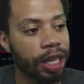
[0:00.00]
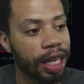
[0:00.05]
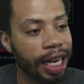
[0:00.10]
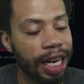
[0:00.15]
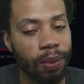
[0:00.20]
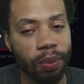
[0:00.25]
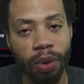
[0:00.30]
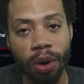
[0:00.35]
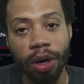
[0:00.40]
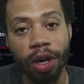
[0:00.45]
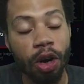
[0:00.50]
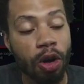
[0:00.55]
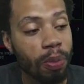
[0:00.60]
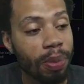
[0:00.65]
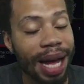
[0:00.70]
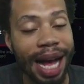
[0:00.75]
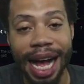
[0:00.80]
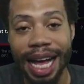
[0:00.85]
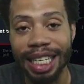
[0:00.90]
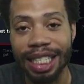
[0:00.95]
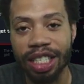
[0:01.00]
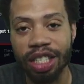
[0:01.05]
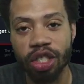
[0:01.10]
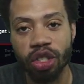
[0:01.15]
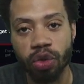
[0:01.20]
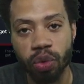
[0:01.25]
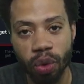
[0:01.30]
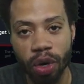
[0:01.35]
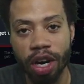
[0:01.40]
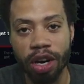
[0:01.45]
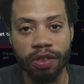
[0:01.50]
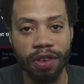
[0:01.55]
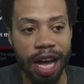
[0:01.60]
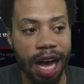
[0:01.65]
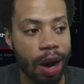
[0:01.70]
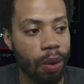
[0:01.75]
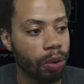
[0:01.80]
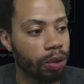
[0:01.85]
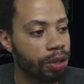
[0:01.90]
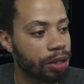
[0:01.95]
And it won't go past 12
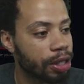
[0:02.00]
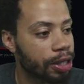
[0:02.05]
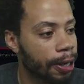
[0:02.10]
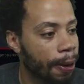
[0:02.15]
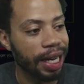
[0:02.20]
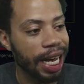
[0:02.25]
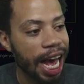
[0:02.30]
hours.